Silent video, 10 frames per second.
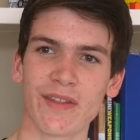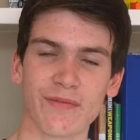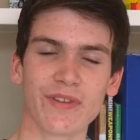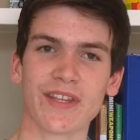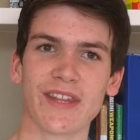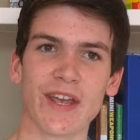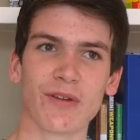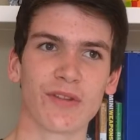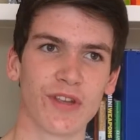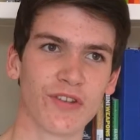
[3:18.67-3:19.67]
they've really
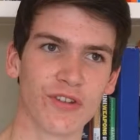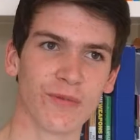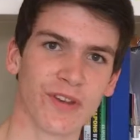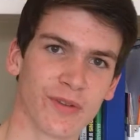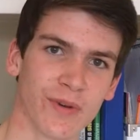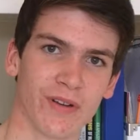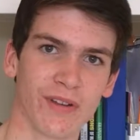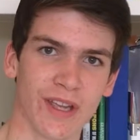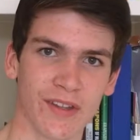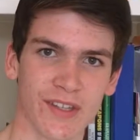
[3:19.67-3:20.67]
nailed the humour as
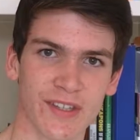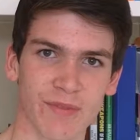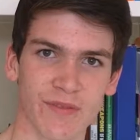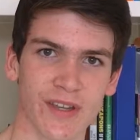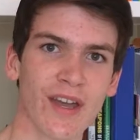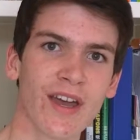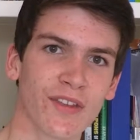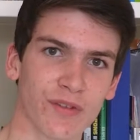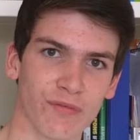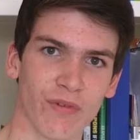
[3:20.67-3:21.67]
well in this movie.
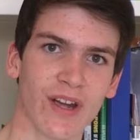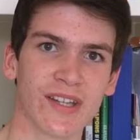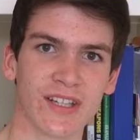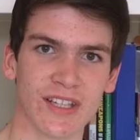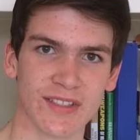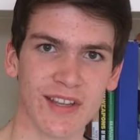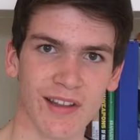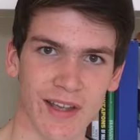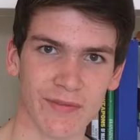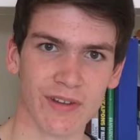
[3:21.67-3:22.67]
The writing is
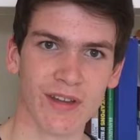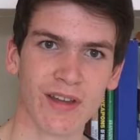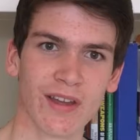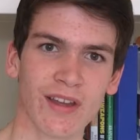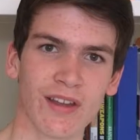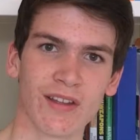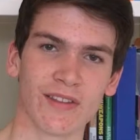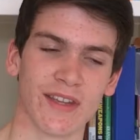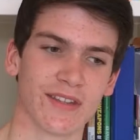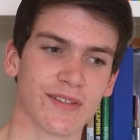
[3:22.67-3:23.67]
clever,
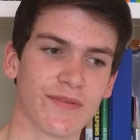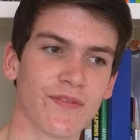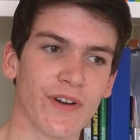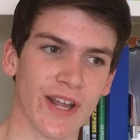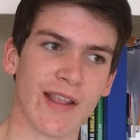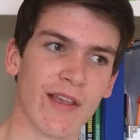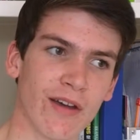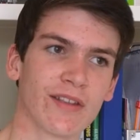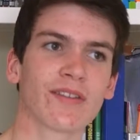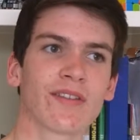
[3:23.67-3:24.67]
there's funny
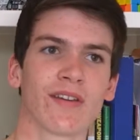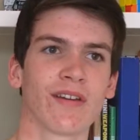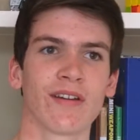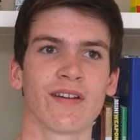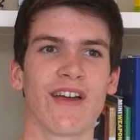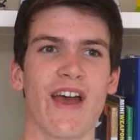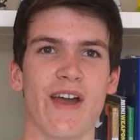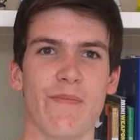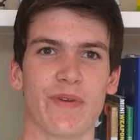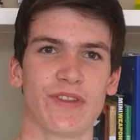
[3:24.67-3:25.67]
lines,
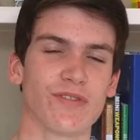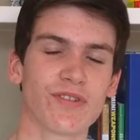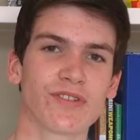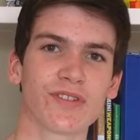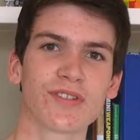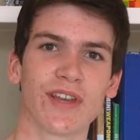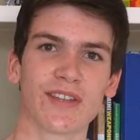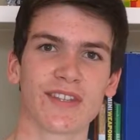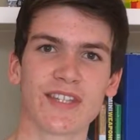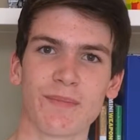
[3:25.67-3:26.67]
but not just
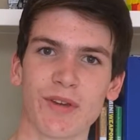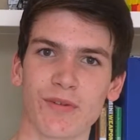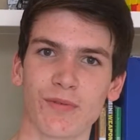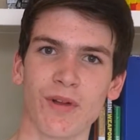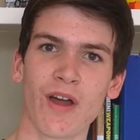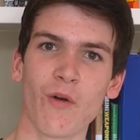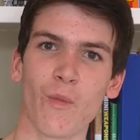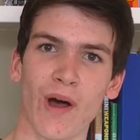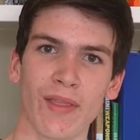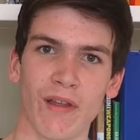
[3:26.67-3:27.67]
like the typical
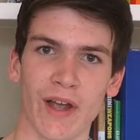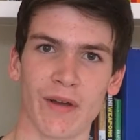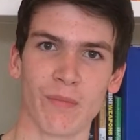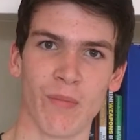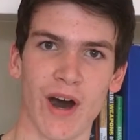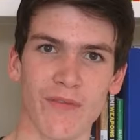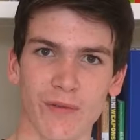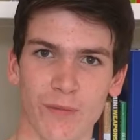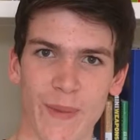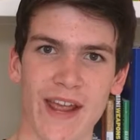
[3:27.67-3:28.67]
one-line
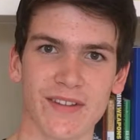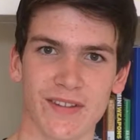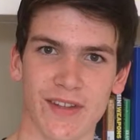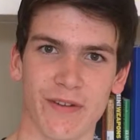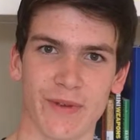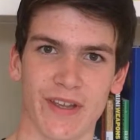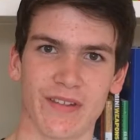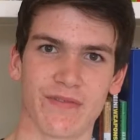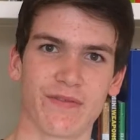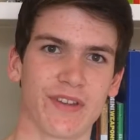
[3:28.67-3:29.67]
Marvel banter that
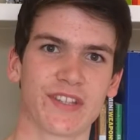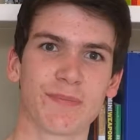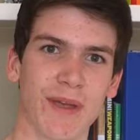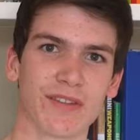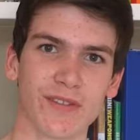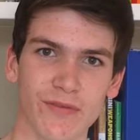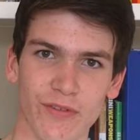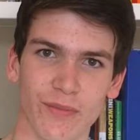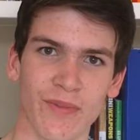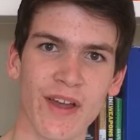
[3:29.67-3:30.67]
we've expected
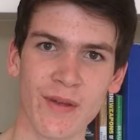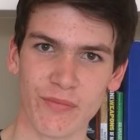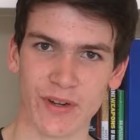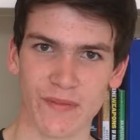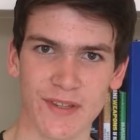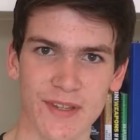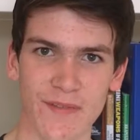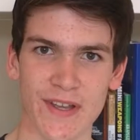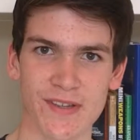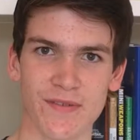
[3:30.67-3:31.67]
from previous
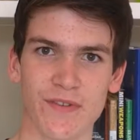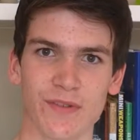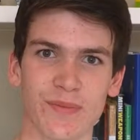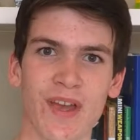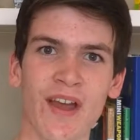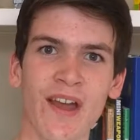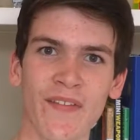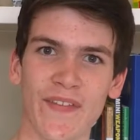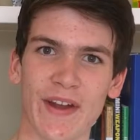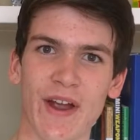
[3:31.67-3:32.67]
Avenger films.
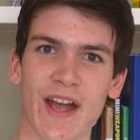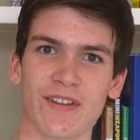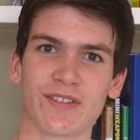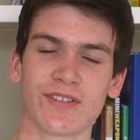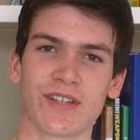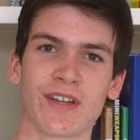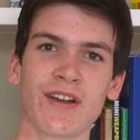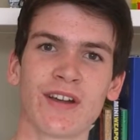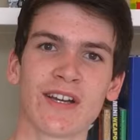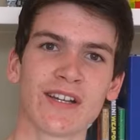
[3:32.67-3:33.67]
There are actually
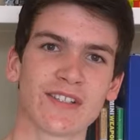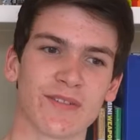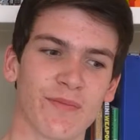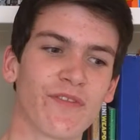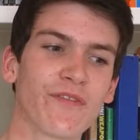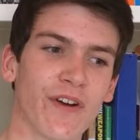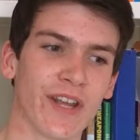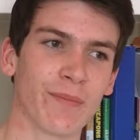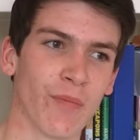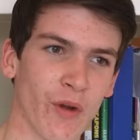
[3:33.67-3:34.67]
some
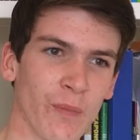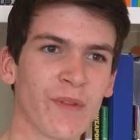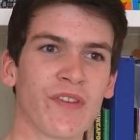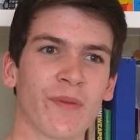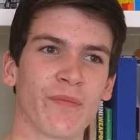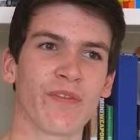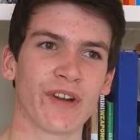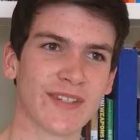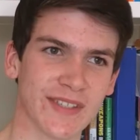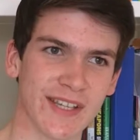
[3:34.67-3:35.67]
funny moments, some
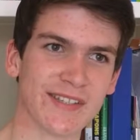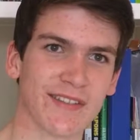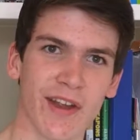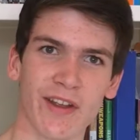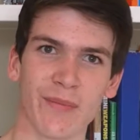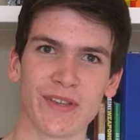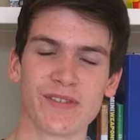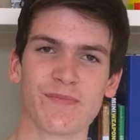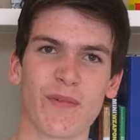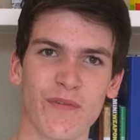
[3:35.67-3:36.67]
funny scenes, like I
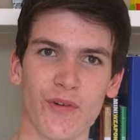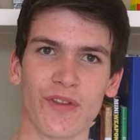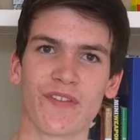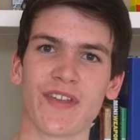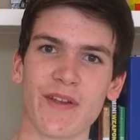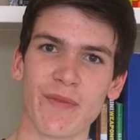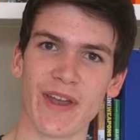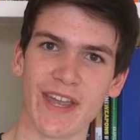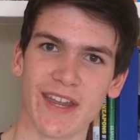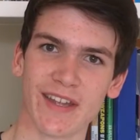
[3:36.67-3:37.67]
mentioned before, the scene where
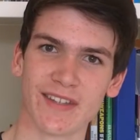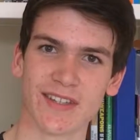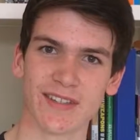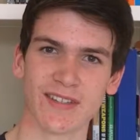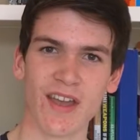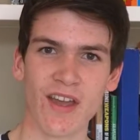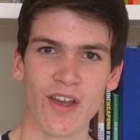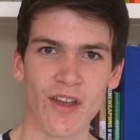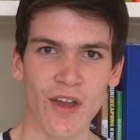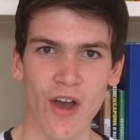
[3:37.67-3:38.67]
he gets his
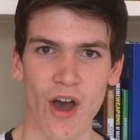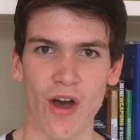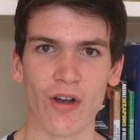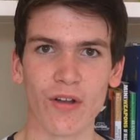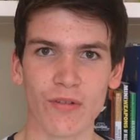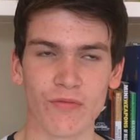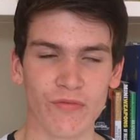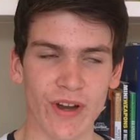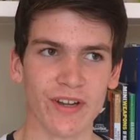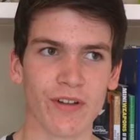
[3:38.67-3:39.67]

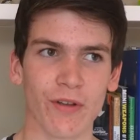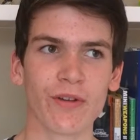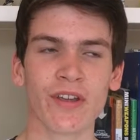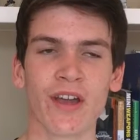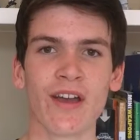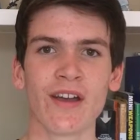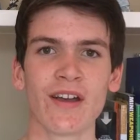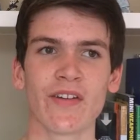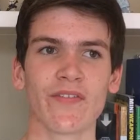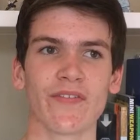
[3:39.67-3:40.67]
red cloak.
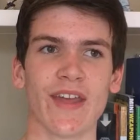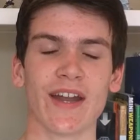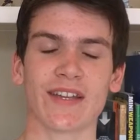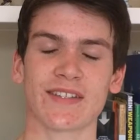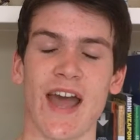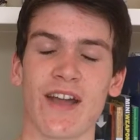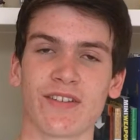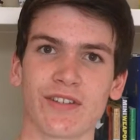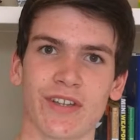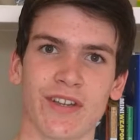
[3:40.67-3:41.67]
That is
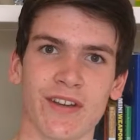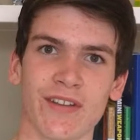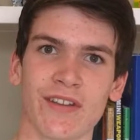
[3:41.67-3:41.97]
actually